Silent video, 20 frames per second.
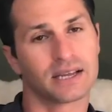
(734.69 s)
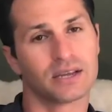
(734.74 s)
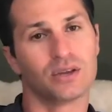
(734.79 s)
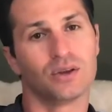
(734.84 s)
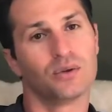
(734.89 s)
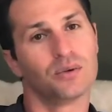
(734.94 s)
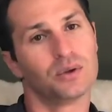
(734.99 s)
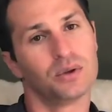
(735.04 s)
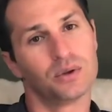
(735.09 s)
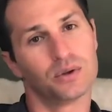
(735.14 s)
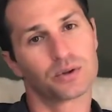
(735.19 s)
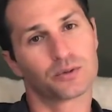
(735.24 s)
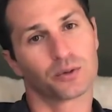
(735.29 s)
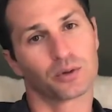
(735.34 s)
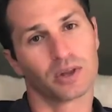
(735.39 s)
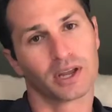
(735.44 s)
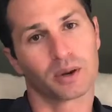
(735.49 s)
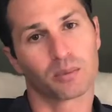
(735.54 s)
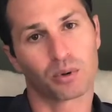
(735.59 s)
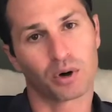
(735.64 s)
that you use for
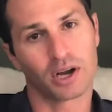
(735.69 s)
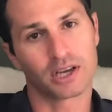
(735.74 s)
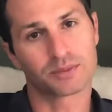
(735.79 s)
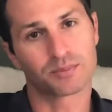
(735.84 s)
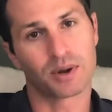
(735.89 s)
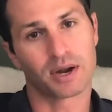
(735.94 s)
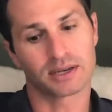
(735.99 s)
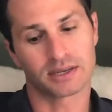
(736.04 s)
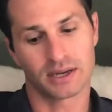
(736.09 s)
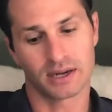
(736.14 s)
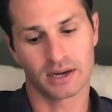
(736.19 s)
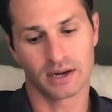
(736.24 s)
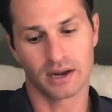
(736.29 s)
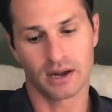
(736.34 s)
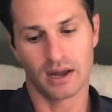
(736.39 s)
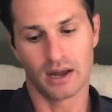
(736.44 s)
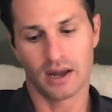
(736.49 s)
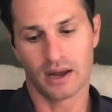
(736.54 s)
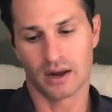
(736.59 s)
link prospecting.